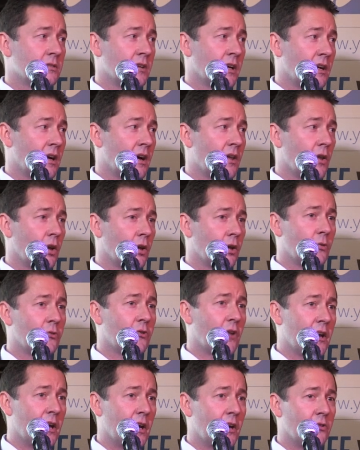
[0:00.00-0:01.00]
They can either
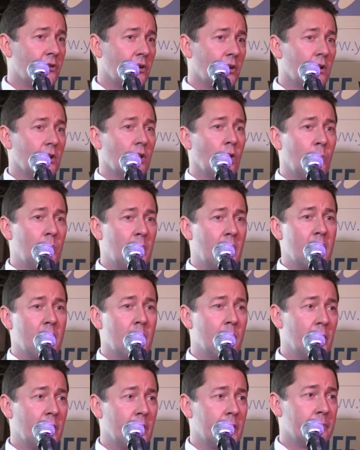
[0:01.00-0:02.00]
lose their data or pay
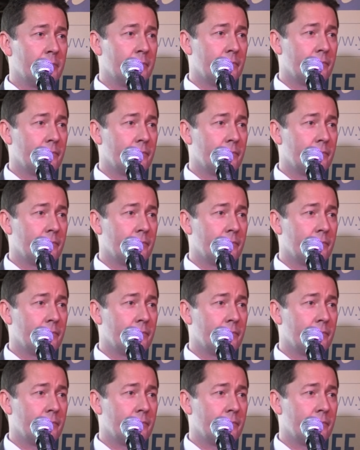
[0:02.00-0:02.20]
the money.